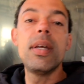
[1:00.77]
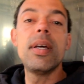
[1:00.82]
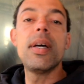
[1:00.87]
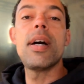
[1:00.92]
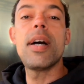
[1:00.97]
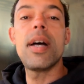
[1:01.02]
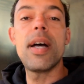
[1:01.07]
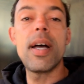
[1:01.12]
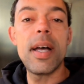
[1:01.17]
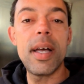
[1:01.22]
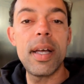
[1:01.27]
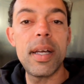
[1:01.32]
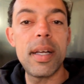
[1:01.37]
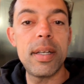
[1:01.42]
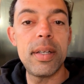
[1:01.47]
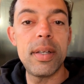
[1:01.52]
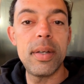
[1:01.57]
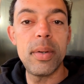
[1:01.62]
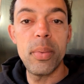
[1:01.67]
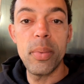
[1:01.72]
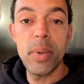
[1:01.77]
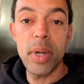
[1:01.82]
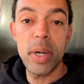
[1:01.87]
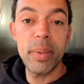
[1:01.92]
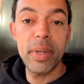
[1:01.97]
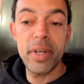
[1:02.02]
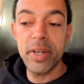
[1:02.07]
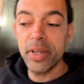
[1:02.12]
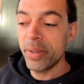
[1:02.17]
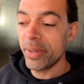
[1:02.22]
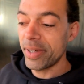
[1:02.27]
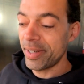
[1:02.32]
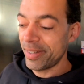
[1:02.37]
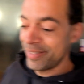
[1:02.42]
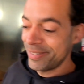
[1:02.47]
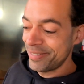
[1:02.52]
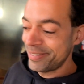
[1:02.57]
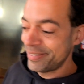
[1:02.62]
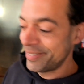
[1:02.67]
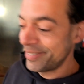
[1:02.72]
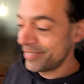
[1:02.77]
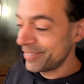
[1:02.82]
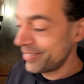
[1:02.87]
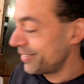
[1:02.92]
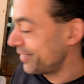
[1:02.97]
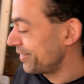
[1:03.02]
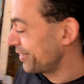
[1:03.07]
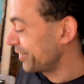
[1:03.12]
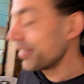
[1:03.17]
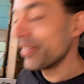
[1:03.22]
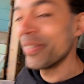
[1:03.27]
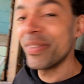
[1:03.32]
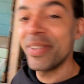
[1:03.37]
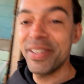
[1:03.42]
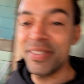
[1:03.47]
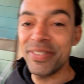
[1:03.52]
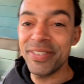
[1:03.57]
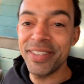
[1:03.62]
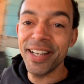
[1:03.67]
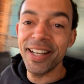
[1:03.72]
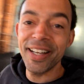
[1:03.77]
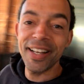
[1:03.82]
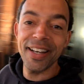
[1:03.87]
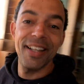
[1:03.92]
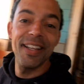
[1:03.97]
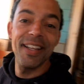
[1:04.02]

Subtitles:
what are we doing? We've got